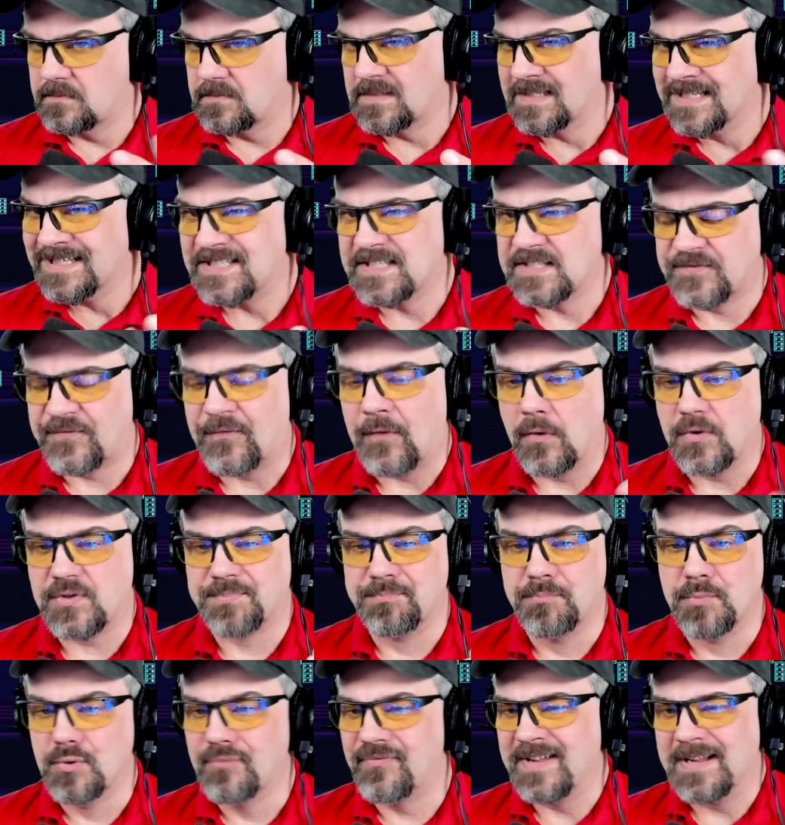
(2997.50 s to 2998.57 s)
This is folks
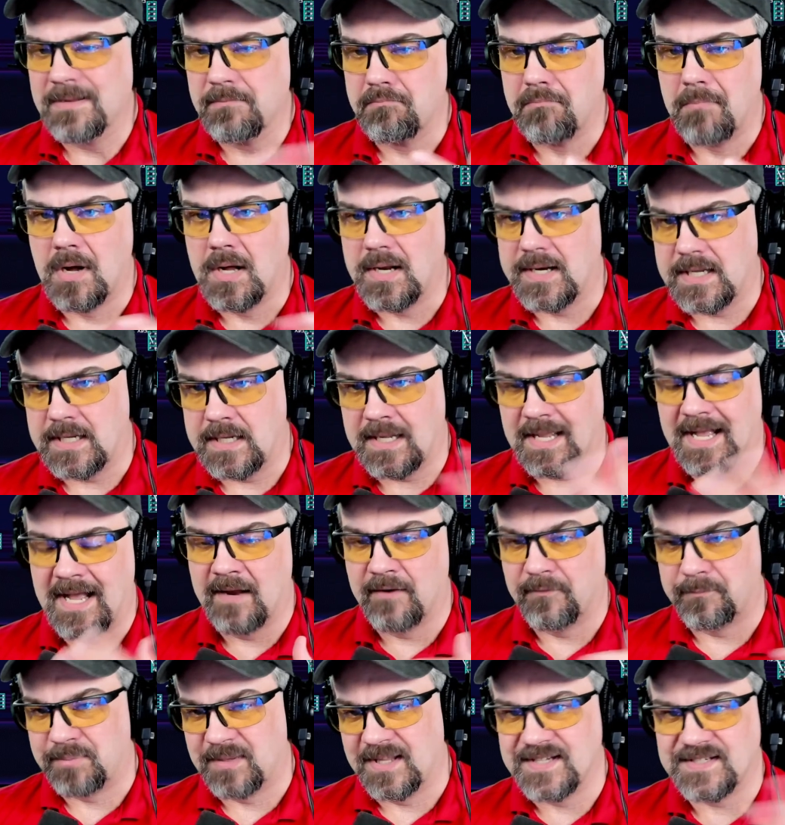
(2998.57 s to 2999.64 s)
moving money out
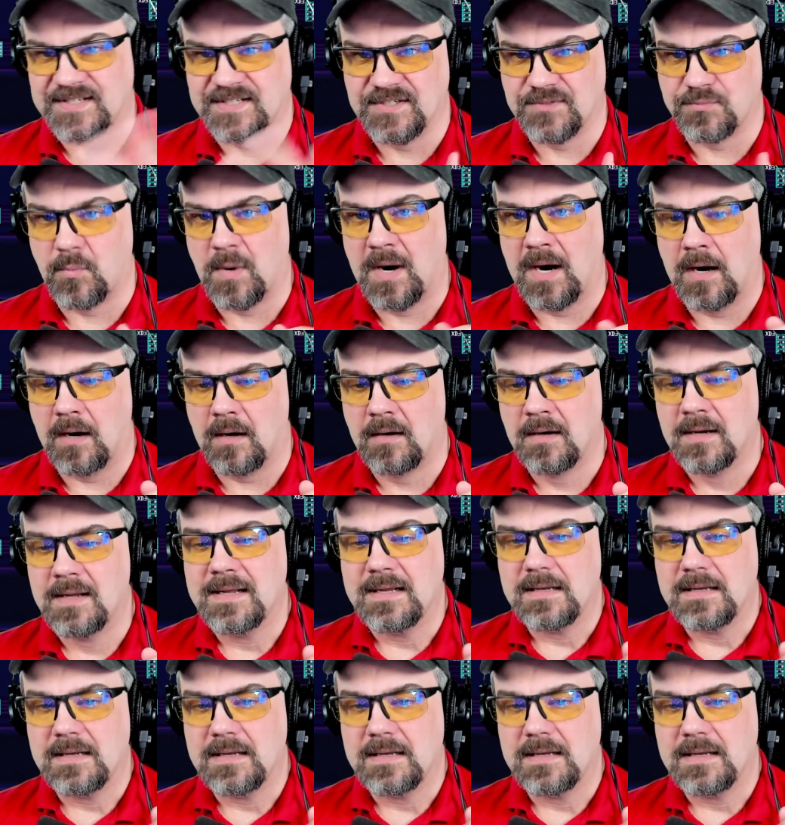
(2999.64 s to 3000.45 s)
of places where